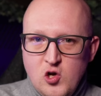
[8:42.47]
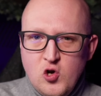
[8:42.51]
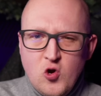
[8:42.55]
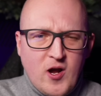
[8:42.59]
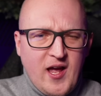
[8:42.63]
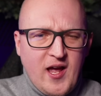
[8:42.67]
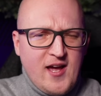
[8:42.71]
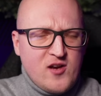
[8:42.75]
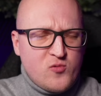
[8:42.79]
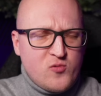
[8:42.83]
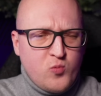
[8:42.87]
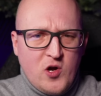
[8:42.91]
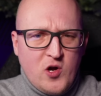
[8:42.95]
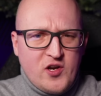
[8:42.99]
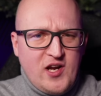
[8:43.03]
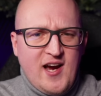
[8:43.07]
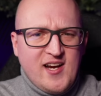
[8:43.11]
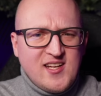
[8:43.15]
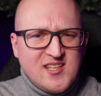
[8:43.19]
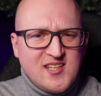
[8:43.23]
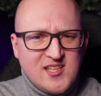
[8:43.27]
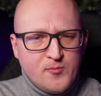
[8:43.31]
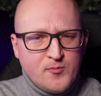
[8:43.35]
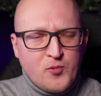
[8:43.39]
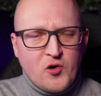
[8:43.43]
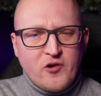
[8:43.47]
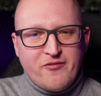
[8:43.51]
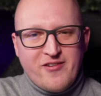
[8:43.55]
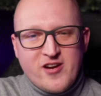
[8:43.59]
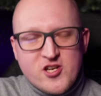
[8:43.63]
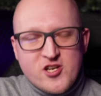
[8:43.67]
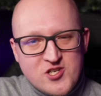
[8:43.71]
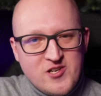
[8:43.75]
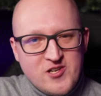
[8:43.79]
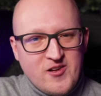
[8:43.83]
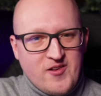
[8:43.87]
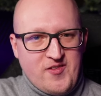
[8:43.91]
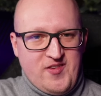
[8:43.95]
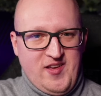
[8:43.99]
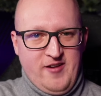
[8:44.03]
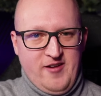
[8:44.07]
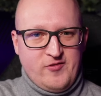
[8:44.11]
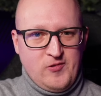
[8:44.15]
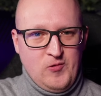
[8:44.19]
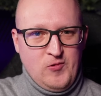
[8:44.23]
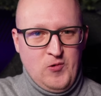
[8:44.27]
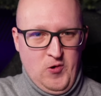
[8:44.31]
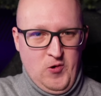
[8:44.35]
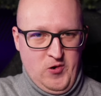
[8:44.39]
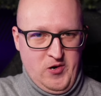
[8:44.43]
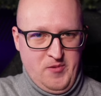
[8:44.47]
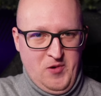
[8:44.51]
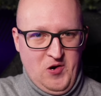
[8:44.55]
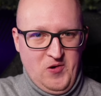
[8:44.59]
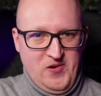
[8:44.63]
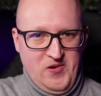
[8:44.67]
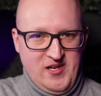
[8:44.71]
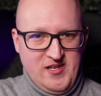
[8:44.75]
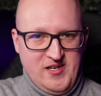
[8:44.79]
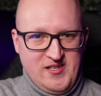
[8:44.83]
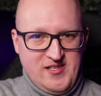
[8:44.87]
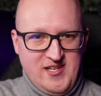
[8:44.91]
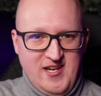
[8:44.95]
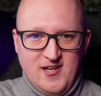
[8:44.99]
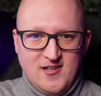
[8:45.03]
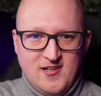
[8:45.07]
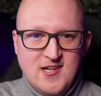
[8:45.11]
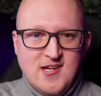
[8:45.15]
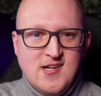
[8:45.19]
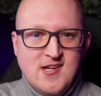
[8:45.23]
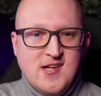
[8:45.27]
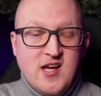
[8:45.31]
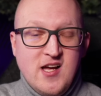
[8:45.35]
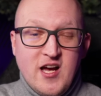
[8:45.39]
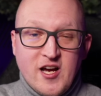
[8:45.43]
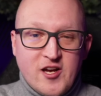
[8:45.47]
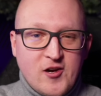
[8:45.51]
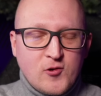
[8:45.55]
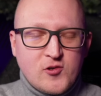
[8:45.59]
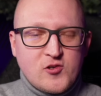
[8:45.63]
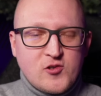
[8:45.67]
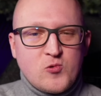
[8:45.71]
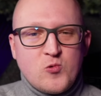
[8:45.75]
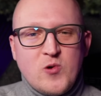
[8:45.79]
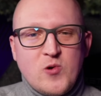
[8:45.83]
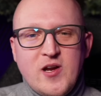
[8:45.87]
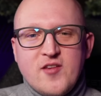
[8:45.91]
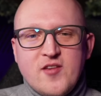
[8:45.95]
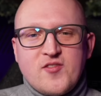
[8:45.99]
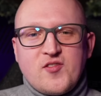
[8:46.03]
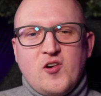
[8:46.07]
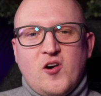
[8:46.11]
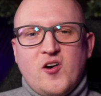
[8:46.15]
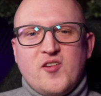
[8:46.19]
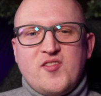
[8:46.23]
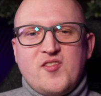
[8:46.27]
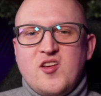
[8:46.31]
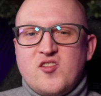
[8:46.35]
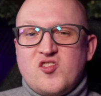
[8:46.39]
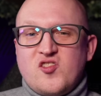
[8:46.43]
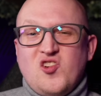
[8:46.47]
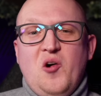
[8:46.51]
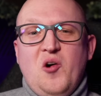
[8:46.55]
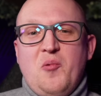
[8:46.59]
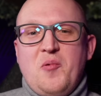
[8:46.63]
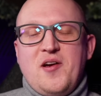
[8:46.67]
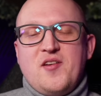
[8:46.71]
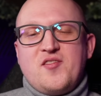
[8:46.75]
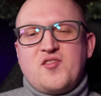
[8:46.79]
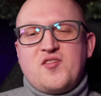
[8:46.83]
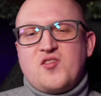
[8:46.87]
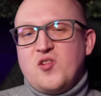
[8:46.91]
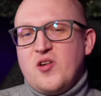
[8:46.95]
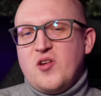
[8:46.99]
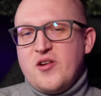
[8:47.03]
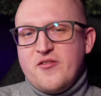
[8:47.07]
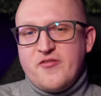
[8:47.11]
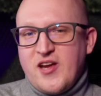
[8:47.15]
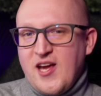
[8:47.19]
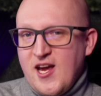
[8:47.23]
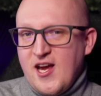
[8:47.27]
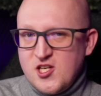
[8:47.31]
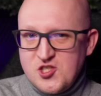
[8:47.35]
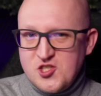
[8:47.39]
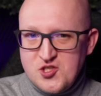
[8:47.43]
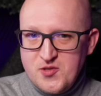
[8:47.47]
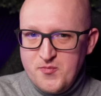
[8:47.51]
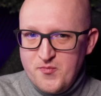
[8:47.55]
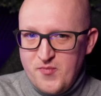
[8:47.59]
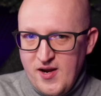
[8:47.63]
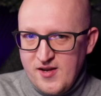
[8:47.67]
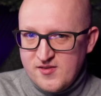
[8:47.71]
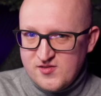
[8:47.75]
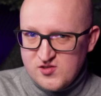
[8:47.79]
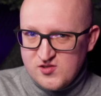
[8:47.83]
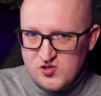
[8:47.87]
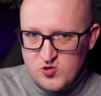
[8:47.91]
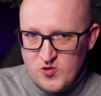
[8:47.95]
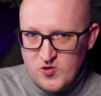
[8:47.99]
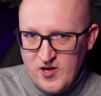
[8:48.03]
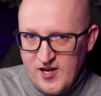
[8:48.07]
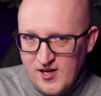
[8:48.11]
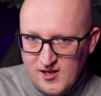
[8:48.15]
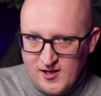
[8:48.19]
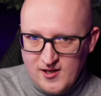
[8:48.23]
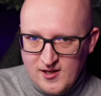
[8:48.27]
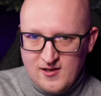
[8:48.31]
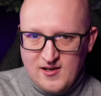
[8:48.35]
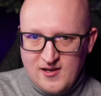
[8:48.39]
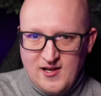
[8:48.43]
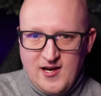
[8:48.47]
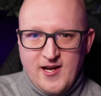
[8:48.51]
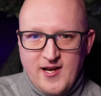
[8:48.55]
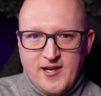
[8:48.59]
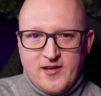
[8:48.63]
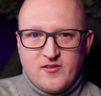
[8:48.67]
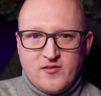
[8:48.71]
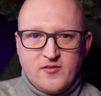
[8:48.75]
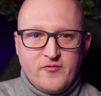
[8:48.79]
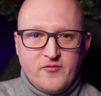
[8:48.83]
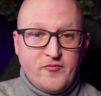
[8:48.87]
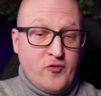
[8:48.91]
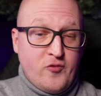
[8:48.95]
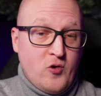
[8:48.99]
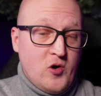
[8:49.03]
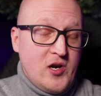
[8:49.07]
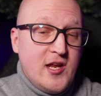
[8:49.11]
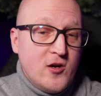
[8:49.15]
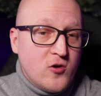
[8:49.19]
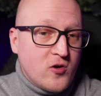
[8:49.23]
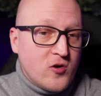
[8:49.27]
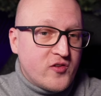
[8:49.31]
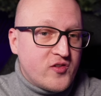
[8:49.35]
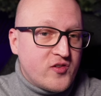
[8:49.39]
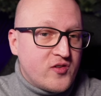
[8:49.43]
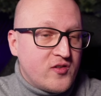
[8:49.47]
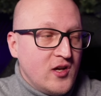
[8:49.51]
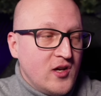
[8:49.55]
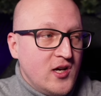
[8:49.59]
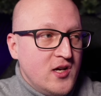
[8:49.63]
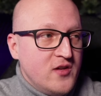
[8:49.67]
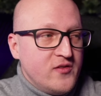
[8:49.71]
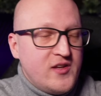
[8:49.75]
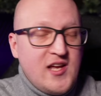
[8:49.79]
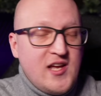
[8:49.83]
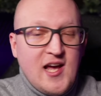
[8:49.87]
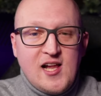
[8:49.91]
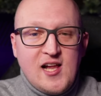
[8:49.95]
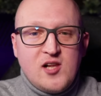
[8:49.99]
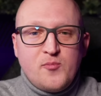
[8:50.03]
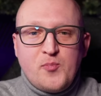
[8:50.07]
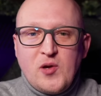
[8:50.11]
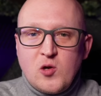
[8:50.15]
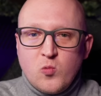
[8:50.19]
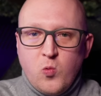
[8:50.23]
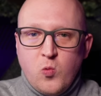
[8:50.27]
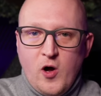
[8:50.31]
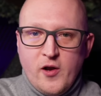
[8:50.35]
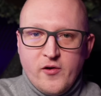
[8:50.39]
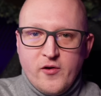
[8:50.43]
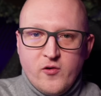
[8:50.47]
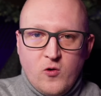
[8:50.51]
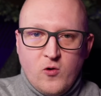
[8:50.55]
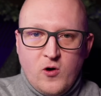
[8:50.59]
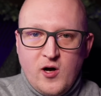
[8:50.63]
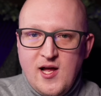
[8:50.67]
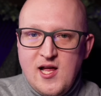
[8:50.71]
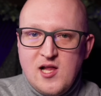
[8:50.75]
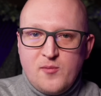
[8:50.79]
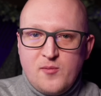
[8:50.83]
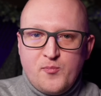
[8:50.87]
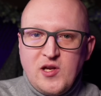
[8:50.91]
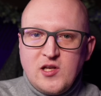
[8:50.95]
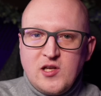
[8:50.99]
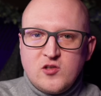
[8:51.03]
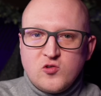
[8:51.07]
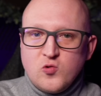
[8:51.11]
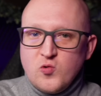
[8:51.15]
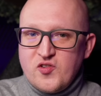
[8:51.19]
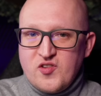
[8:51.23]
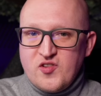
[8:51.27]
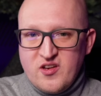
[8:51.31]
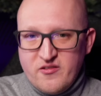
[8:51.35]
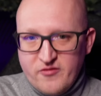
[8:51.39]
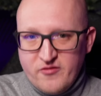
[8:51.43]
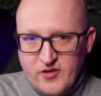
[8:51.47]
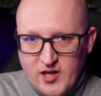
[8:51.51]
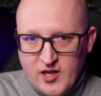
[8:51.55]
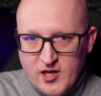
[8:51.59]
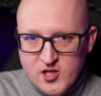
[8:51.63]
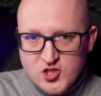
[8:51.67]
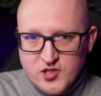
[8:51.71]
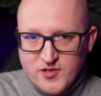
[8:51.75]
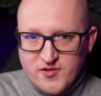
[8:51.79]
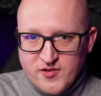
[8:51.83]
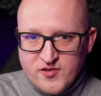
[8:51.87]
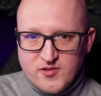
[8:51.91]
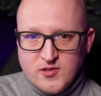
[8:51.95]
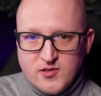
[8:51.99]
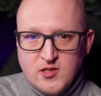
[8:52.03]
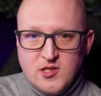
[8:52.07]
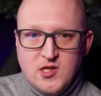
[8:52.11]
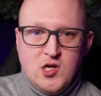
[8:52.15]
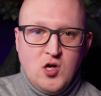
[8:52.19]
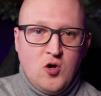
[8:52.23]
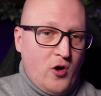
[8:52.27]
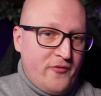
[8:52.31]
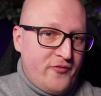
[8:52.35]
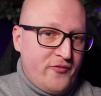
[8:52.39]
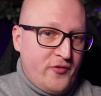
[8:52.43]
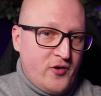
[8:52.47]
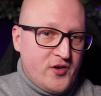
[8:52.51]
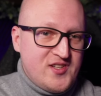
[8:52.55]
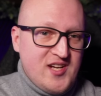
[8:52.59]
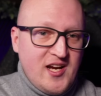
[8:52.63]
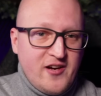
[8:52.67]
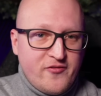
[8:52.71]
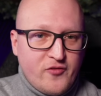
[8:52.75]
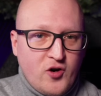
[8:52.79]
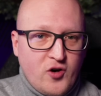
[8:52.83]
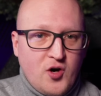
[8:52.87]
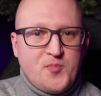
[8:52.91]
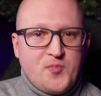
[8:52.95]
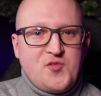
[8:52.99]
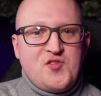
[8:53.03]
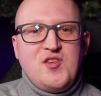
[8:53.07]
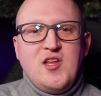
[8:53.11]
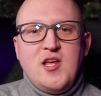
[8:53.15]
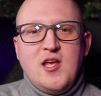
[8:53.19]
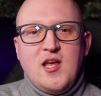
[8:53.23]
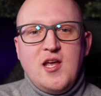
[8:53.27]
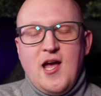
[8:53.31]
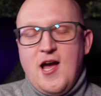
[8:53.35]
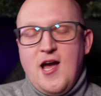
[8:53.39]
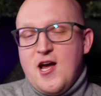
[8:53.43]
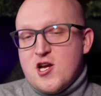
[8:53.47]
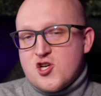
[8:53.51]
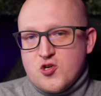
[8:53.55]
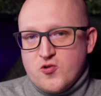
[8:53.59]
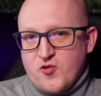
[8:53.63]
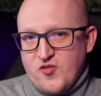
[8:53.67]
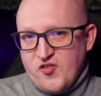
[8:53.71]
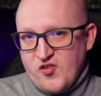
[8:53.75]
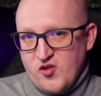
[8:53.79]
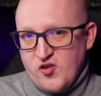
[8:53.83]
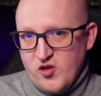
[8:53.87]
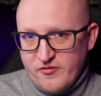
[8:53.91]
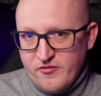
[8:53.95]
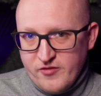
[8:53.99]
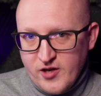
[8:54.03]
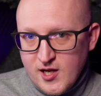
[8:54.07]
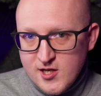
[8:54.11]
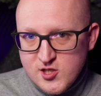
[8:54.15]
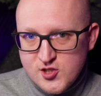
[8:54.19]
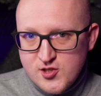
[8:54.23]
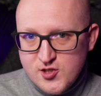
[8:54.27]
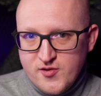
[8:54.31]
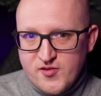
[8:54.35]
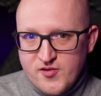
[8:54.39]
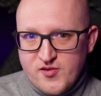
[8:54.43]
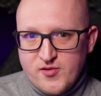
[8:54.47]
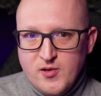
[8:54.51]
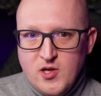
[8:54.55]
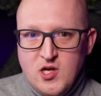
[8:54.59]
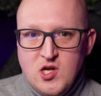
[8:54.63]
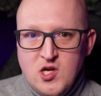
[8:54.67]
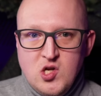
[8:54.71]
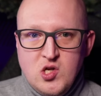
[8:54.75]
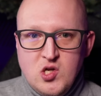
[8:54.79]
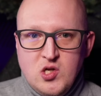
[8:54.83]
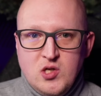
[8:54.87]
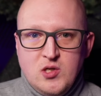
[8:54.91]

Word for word: look at what IT professionals have to learn about it, yeah? A good resource is always certification-based training, like for Linux, the LPIC 1 or LPIC 2 certifications, or for DevOps, the Azure certifications.